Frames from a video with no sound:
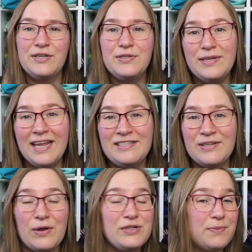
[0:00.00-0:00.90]
2 days
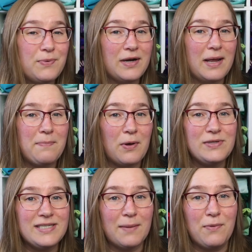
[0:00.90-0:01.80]
ago she put a
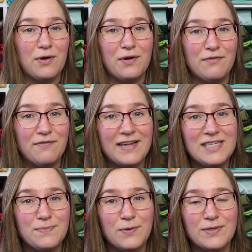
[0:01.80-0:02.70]
post up on
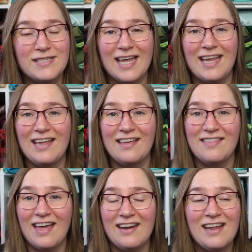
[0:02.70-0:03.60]
Facebook saying
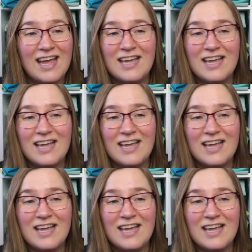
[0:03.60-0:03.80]
that